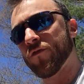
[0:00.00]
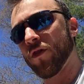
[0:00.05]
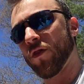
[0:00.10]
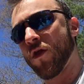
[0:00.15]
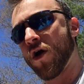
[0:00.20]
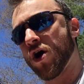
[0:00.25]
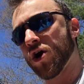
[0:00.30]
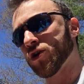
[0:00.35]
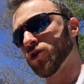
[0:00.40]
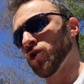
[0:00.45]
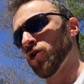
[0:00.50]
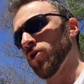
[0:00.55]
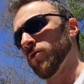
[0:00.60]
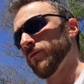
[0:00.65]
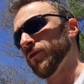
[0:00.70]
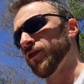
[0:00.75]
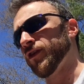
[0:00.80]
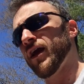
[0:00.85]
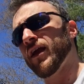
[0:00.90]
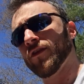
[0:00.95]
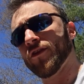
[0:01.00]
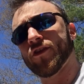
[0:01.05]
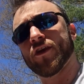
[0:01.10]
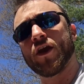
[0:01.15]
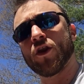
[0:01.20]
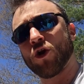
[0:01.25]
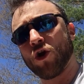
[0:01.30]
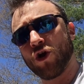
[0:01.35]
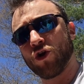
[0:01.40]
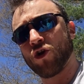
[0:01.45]
a long-term sense
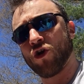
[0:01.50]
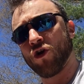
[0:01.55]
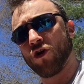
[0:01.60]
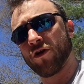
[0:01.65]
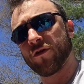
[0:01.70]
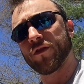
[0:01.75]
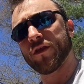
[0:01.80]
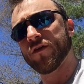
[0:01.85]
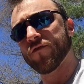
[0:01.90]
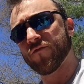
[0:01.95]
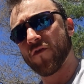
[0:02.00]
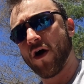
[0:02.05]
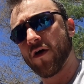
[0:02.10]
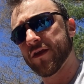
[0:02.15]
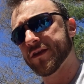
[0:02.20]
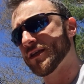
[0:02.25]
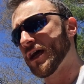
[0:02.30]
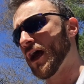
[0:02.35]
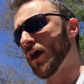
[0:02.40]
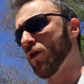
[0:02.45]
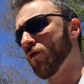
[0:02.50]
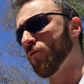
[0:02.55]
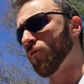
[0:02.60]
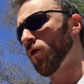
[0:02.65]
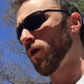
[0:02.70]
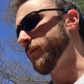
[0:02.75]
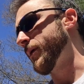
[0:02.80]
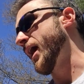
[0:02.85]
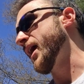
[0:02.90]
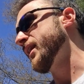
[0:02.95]
in our currently volatile
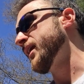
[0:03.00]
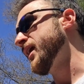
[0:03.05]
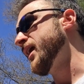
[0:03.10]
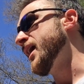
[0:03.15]
format.